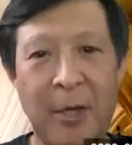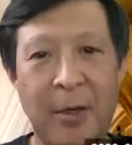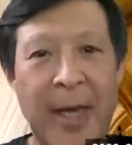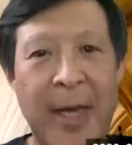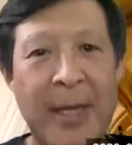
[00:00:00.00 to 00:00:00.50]

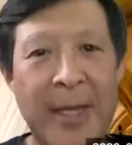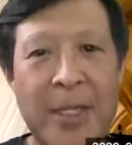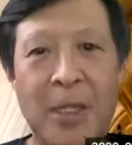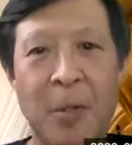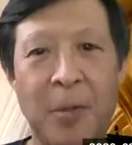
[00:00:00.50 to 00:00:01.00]
Okay, and
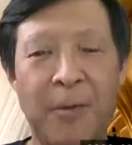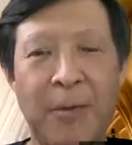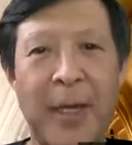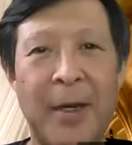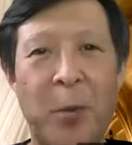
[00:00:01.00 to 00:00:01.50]
that's sort of
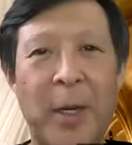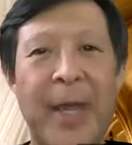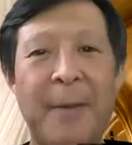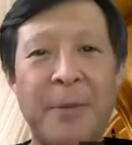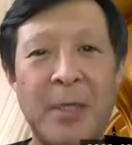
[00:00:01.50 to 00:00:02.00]
what
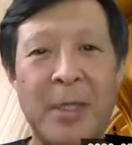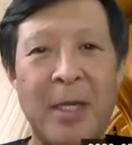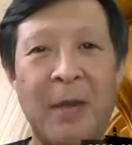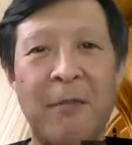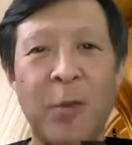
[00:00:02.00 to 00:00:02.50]
happens
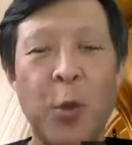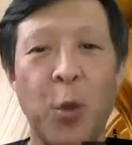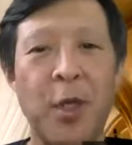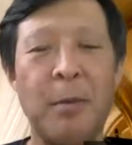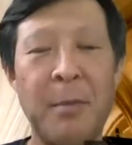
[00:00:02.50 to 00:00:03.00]
if we
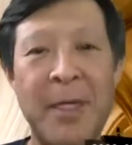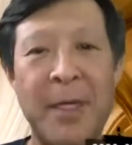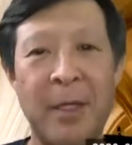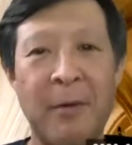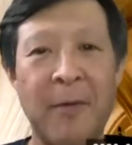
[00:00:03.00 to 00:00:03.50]
were
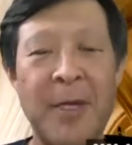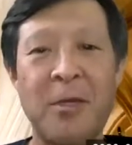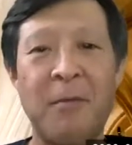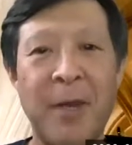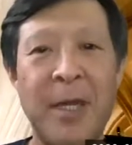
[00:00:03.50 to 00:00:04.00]
meeting
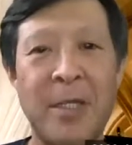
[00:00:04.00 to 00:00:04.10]
face-to-face